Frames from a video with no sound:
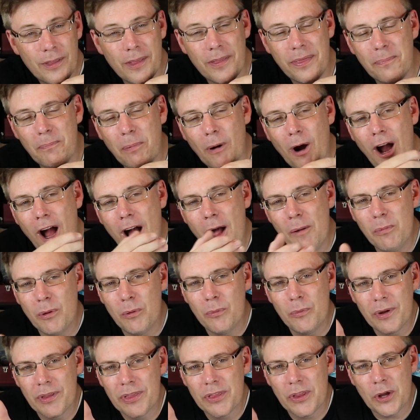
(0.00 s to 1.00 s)
The
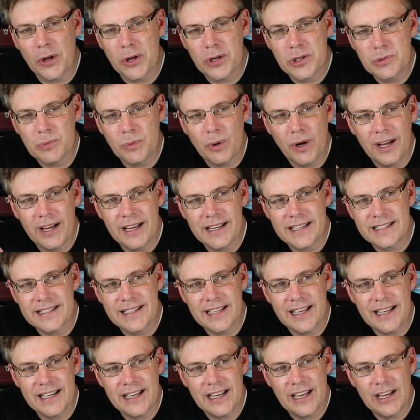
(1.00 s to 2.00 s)
problem with those was
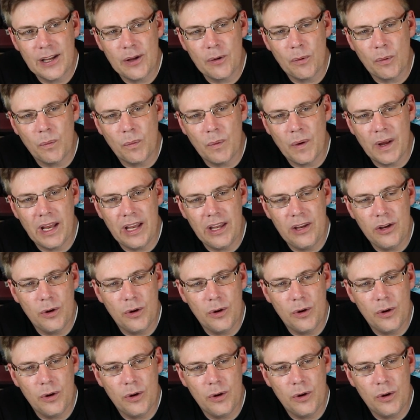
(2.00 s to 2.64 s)
that when